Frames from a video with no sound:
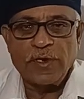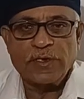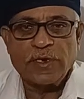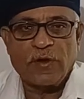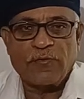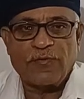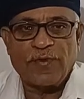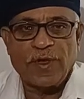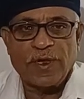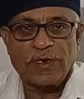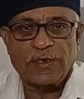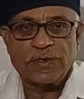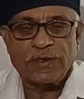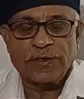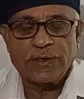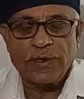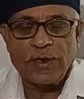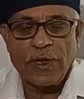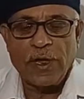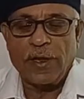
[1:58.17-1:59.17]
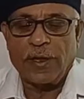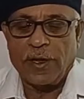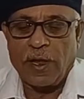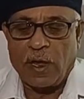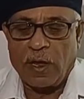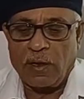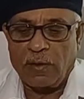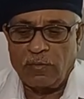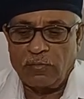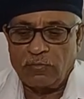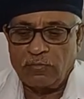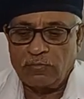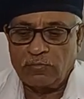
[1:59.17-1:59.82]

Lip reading: surface area.